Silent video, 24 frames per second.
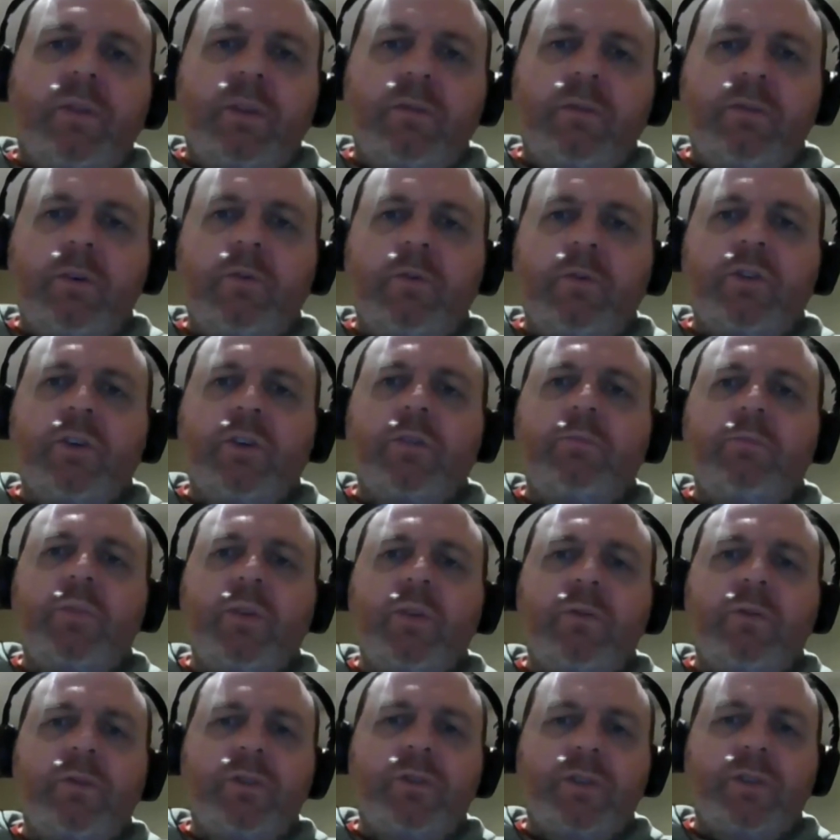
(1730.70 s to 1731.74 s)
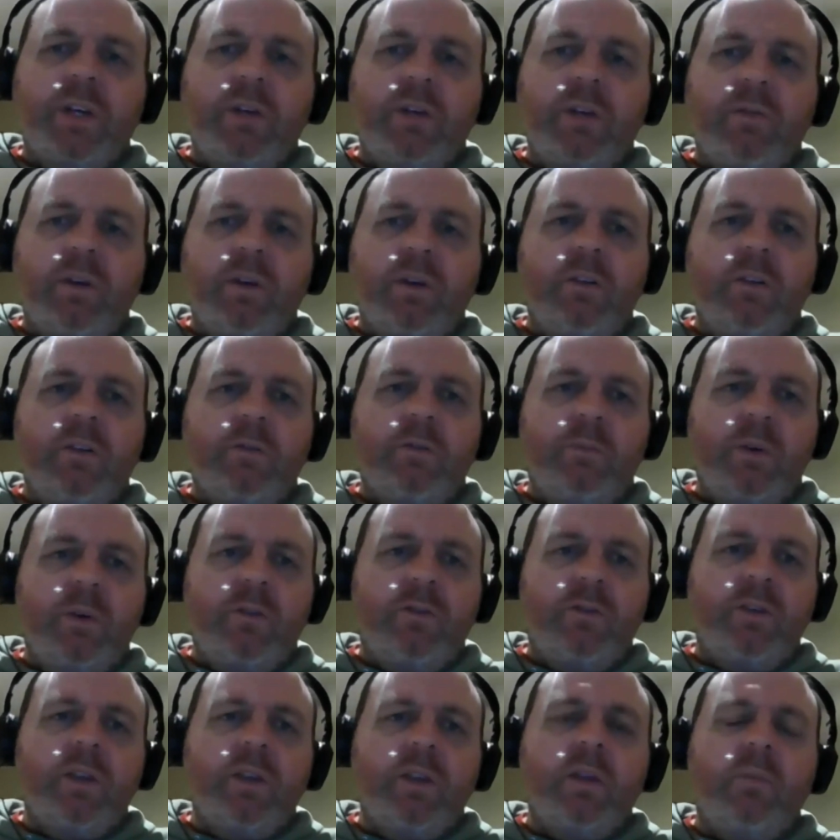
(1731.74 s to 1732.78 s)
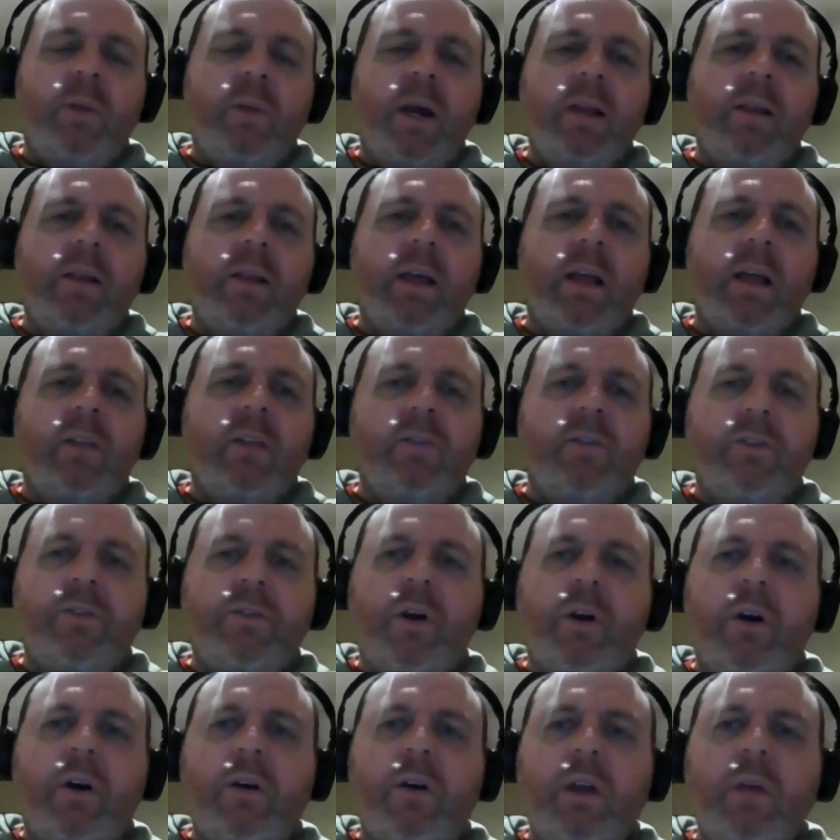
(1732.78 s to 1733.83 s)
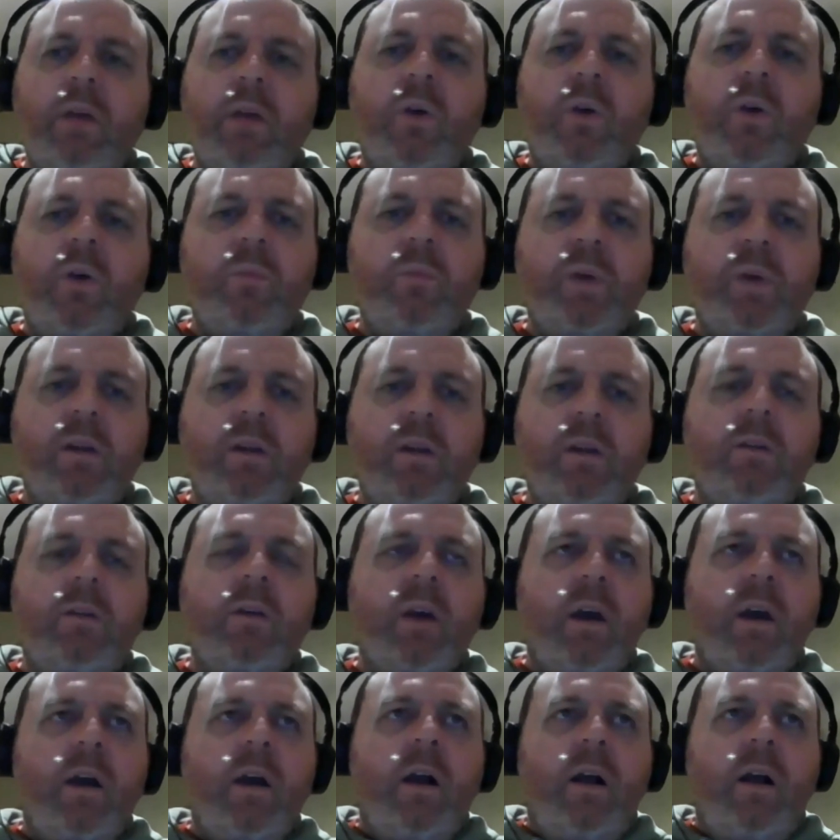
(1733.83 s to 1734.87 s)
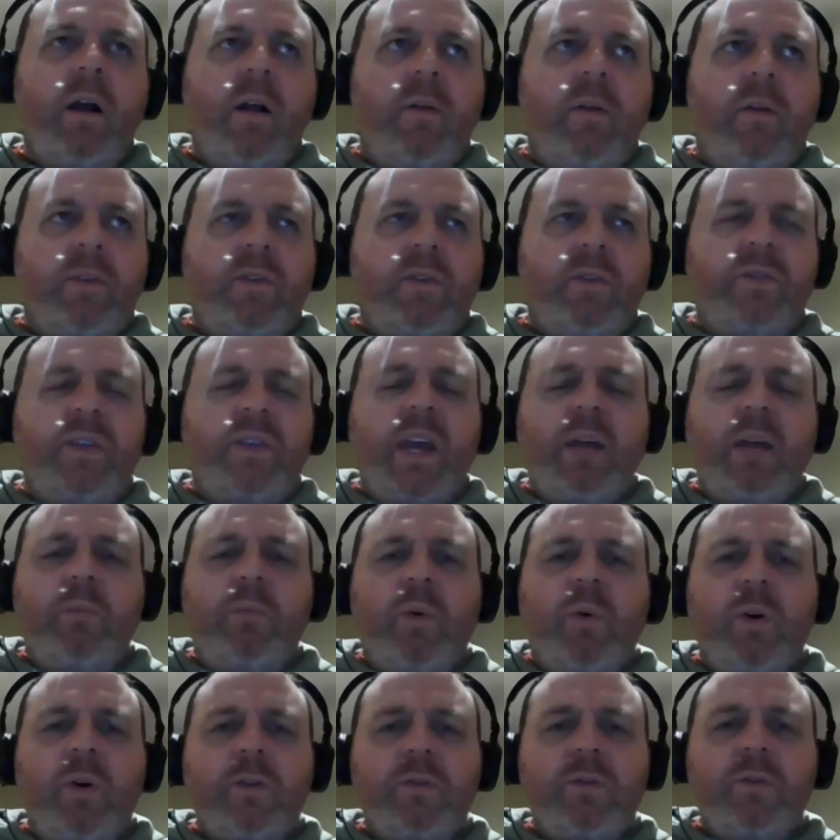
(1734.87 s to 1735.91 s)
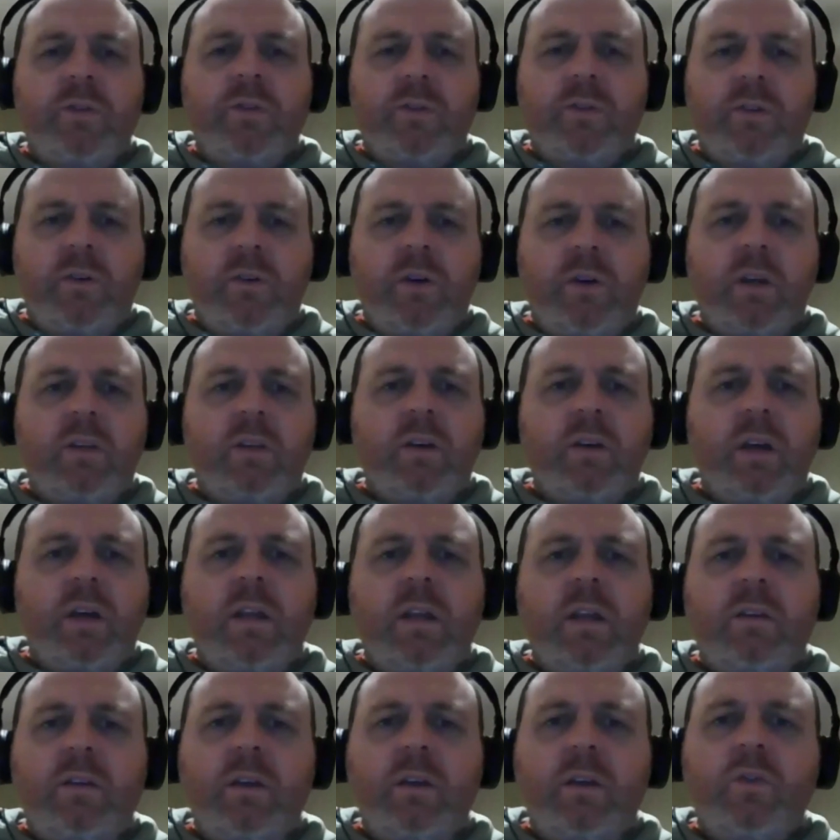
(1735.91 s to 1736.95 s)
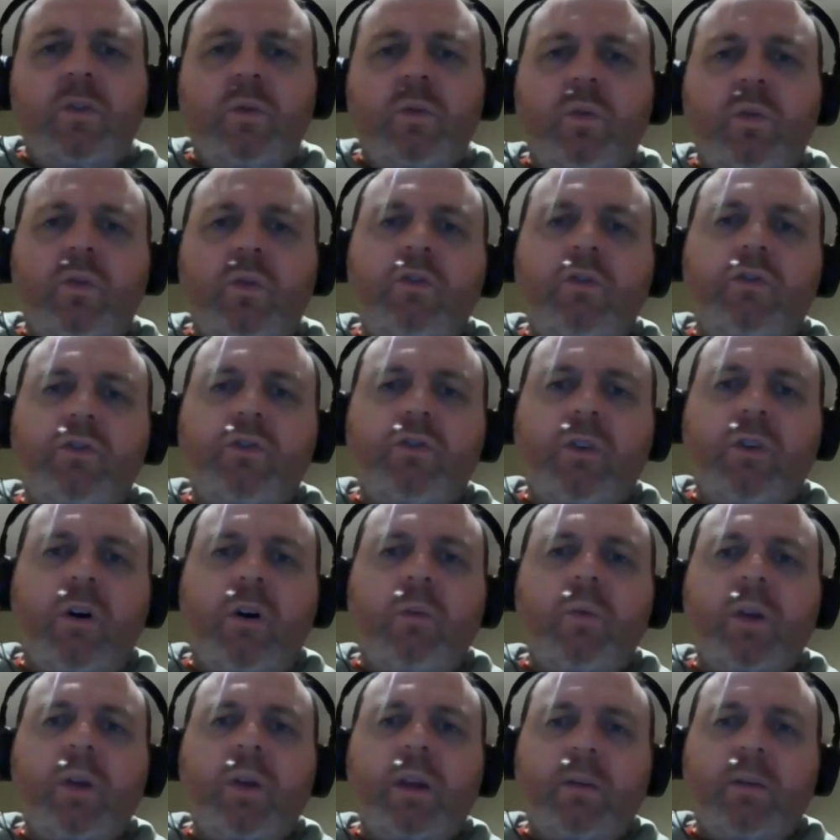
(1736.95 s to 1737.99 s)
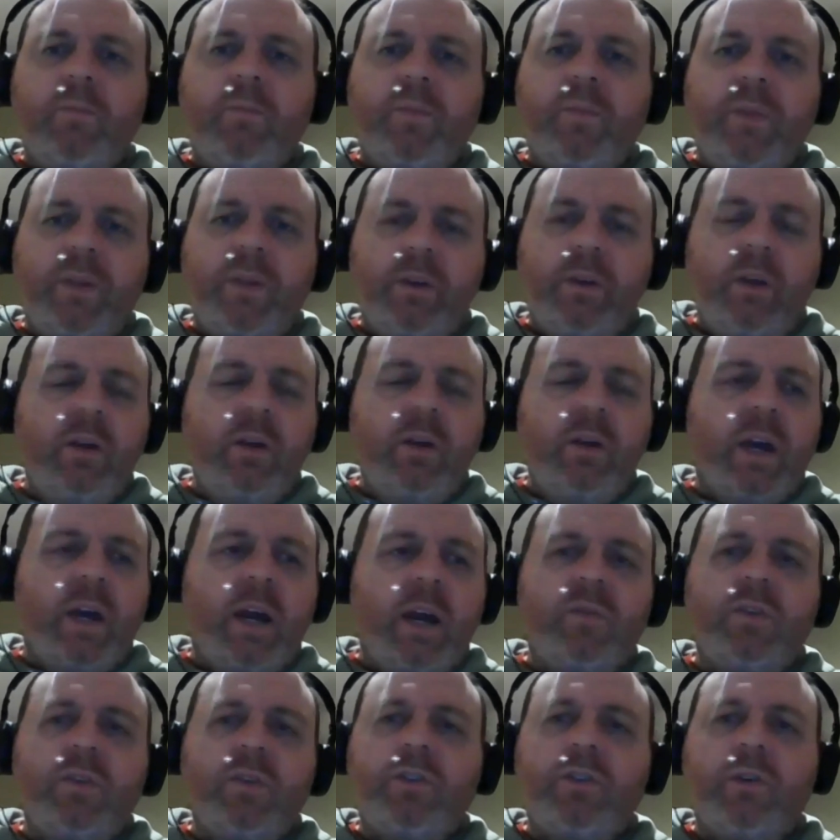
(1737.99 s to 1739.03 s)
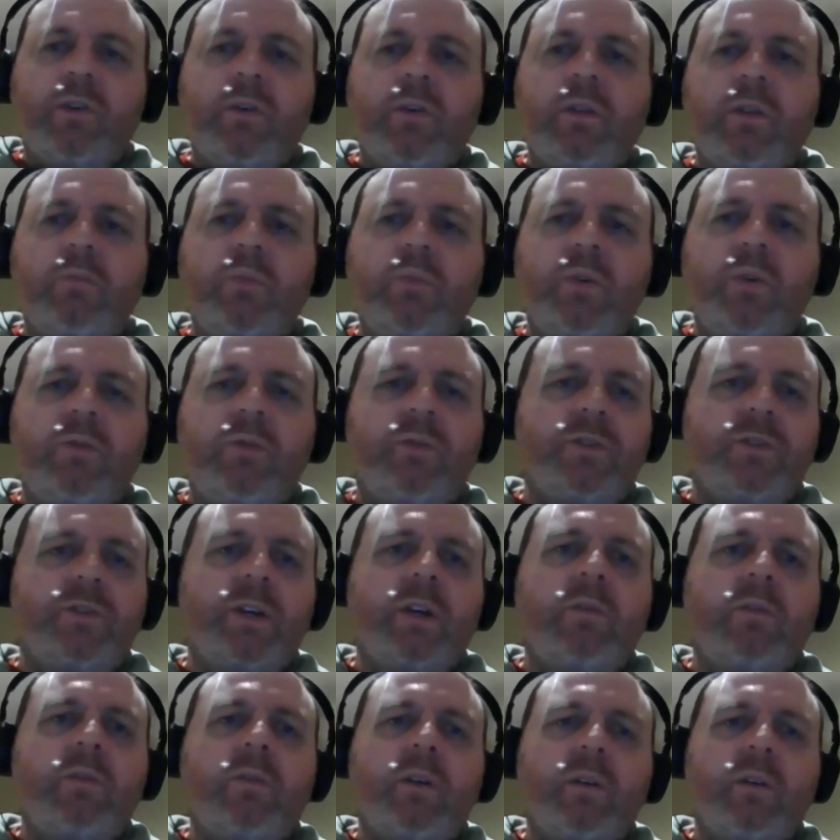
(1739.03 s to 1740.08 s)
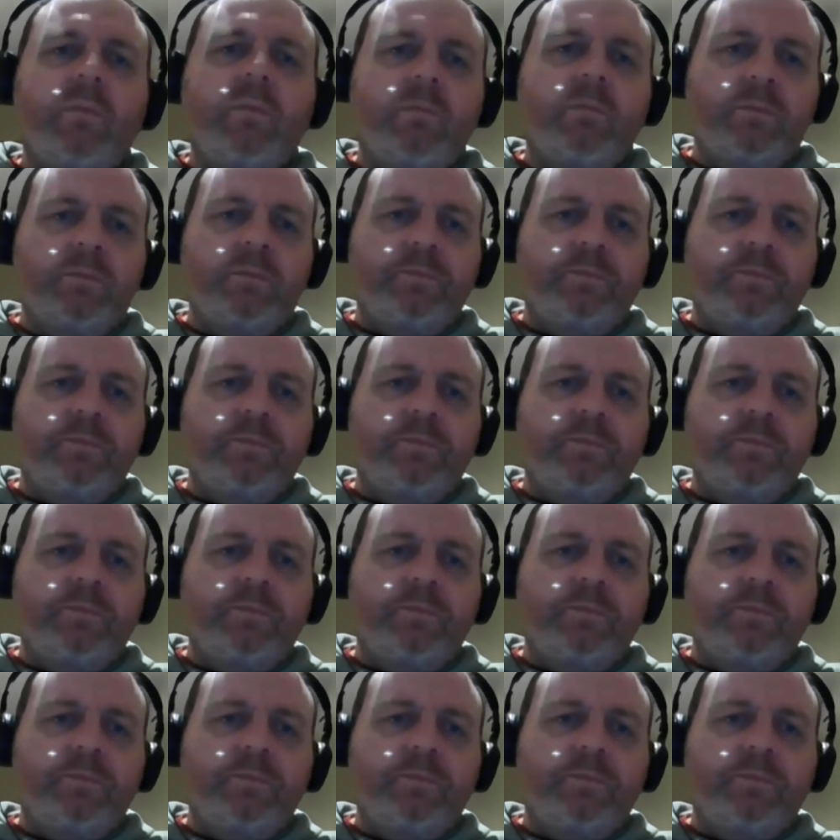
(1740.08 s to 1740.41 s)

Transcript: The film shows beautiful scenery, especially in the mainland. So, in my opinion, Dan Boyce was the director, and he did do a good job when it came to showing the beautiful scenery.